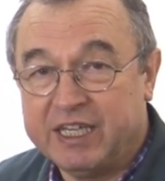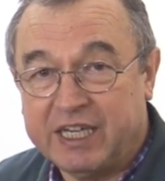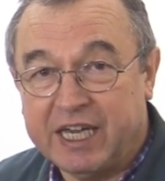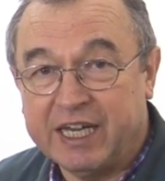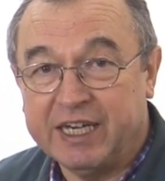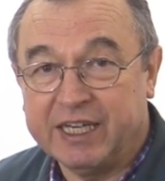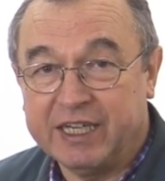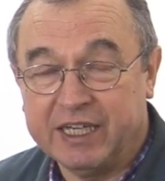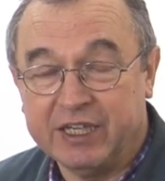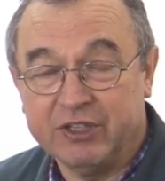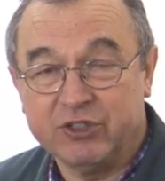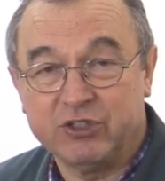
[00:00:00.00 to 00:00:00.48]

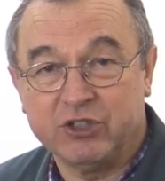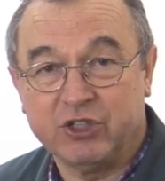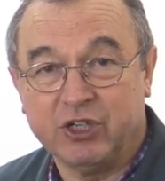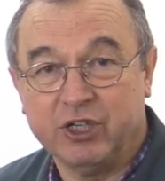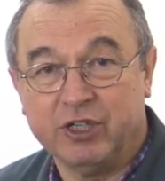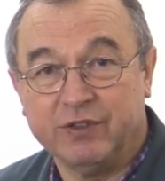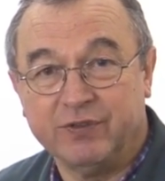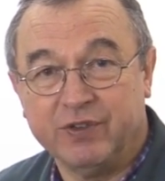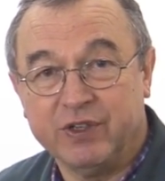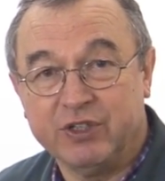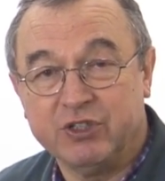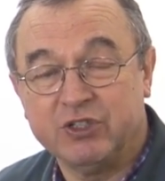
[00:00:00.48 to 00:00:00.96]
getting it
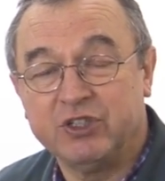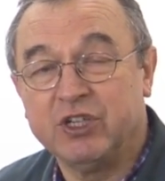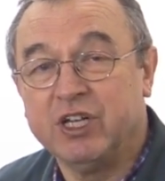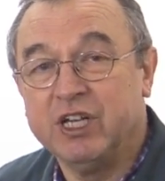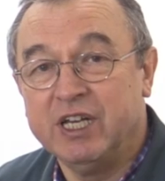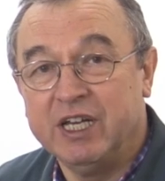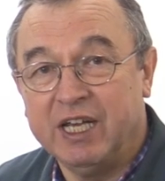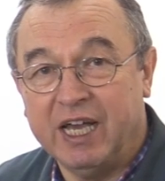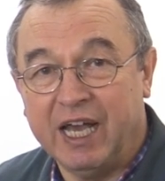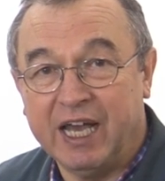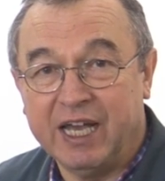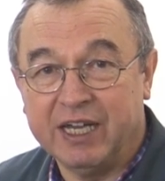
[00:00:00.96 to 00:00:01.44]
serviced,
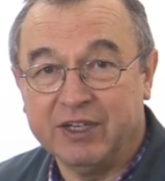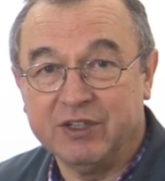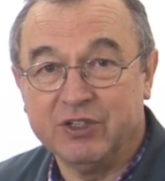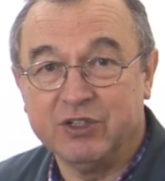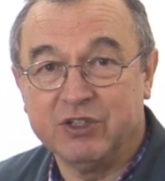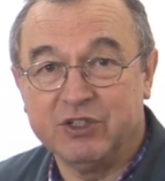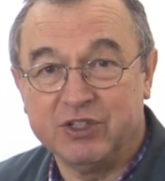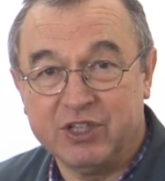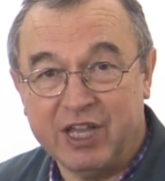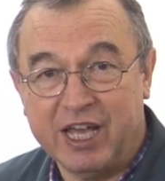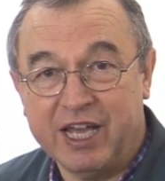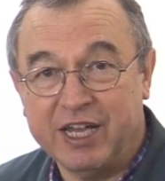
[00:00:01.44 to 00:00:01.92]

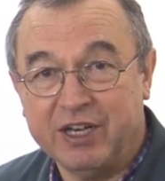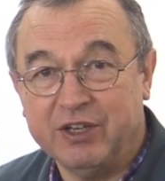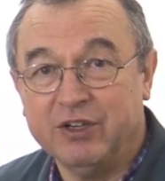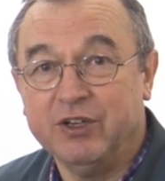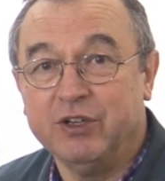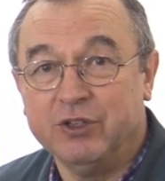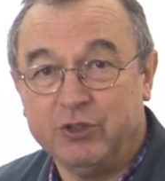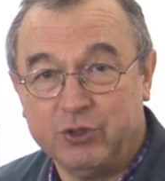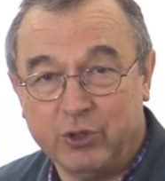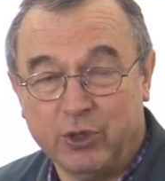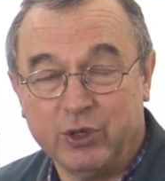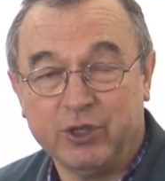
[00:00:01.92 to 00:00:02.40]
and
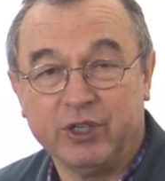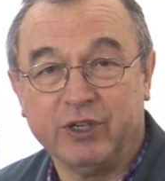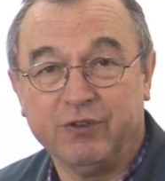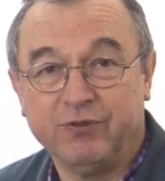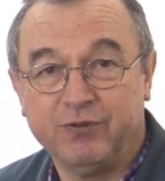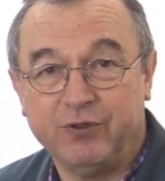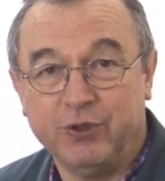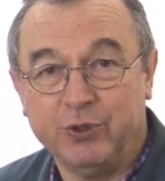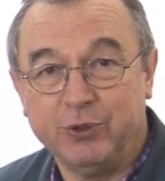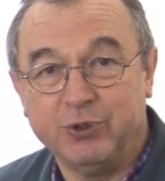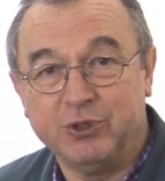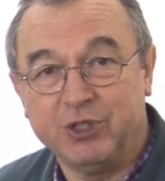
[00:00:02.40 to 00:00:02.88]
then doing a
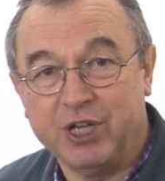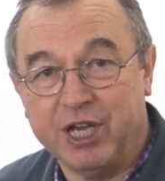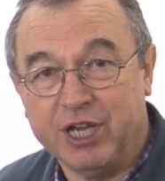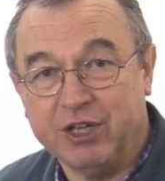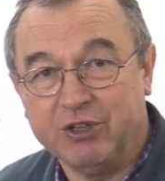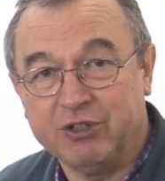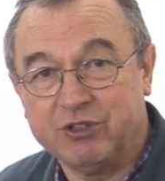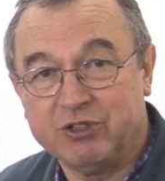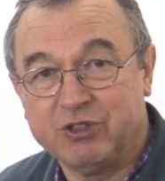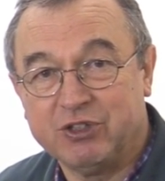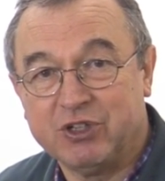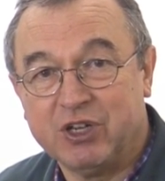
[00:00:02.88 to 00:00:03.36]
few
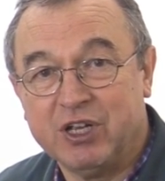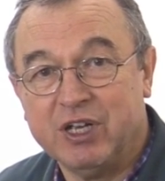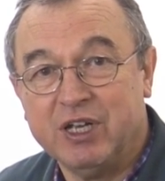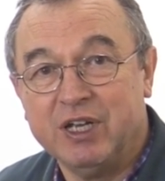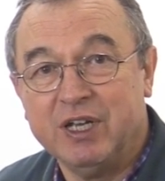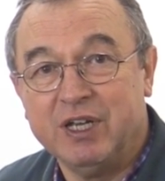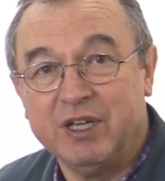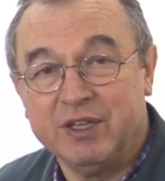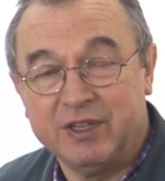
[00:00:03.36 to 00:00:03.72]
tests.